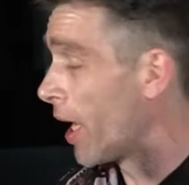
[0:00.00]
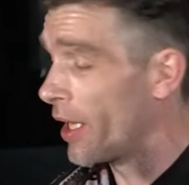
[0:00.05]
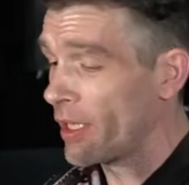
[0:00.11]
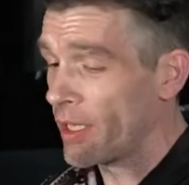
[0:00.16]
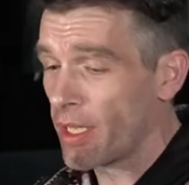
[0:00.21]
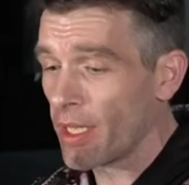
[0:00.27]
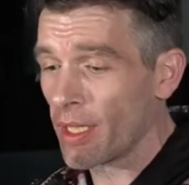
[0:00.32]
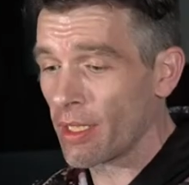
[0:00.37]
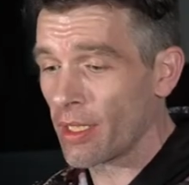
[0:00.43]

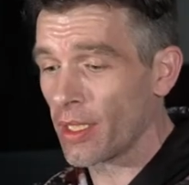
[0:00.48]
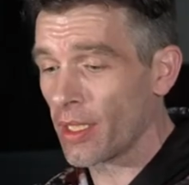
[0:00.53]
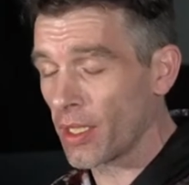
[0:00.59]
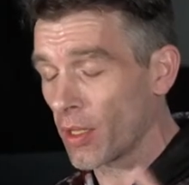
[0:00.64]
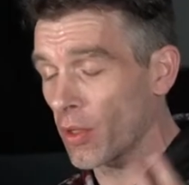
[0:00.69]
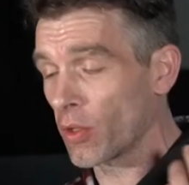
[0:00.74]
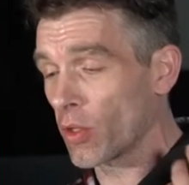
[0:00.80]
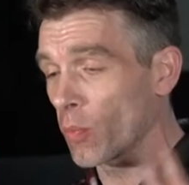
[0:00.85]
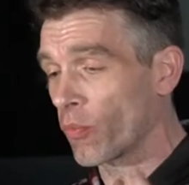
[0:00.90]
And the
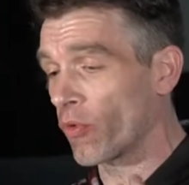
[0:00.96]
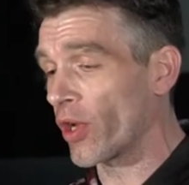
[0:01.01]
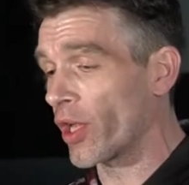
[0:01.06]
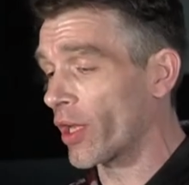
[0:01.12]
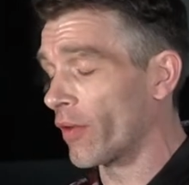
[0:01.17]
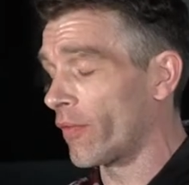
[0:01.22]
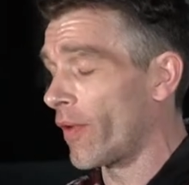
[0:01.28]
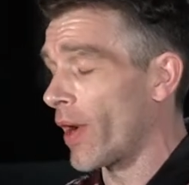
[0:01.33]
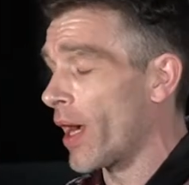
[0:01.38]

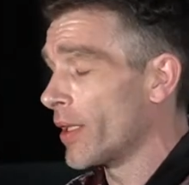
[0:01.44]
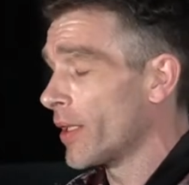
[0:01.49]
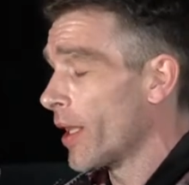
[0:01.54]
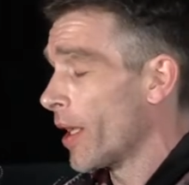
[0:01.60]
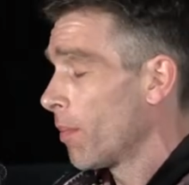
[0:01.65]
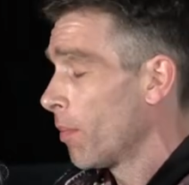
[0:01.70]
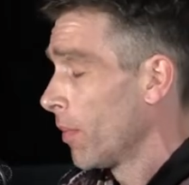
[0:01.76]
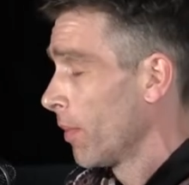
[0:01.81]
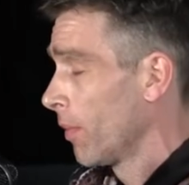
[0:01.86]
brilliant to find
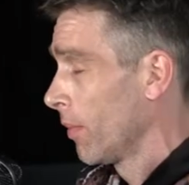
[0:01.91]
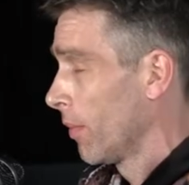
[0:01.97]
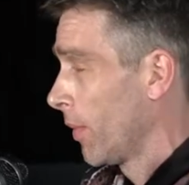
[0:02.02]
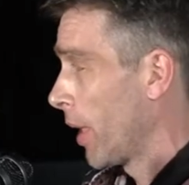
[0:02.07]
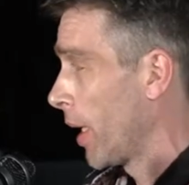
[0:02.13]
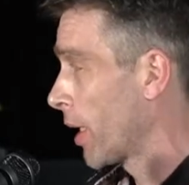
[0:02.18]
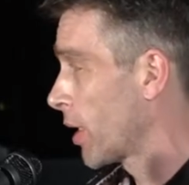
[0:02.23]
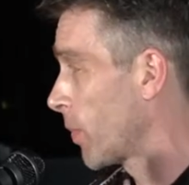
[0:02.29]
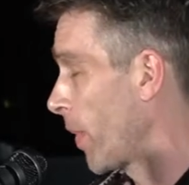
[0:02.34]
them
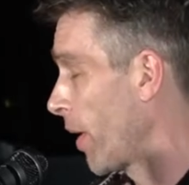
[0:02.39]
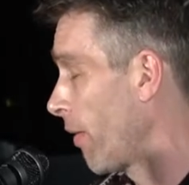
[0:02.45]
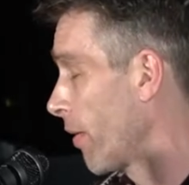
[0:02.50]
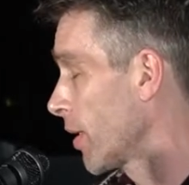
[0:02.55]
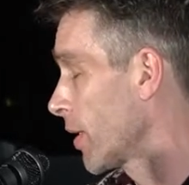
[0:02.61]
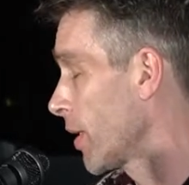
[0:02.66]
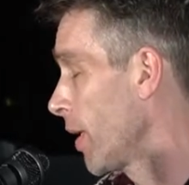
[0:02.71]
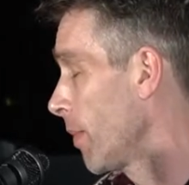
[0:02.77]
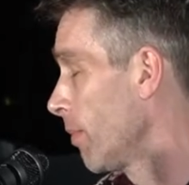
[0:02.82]
and
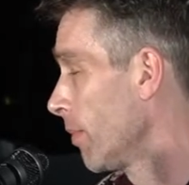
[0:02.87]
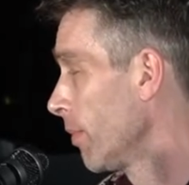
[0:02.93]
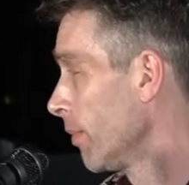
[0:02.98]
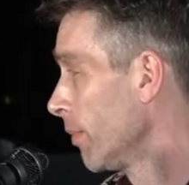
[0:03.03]
experience them.